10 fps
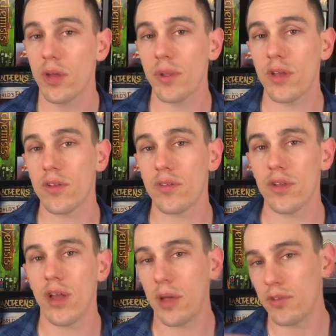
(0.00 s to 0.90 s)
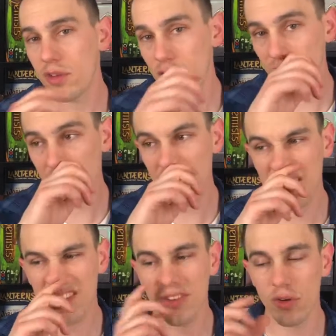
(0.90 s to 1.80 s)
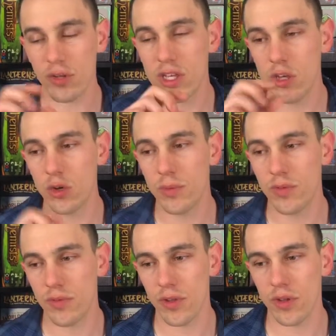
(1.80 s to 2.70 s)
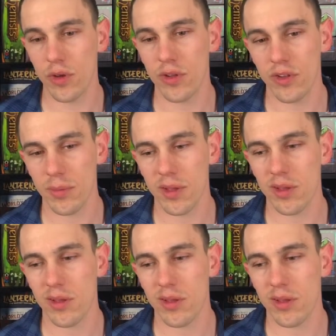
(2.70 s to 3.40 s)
because I'm sitting here looking at these little cubes for the goods and I'm like,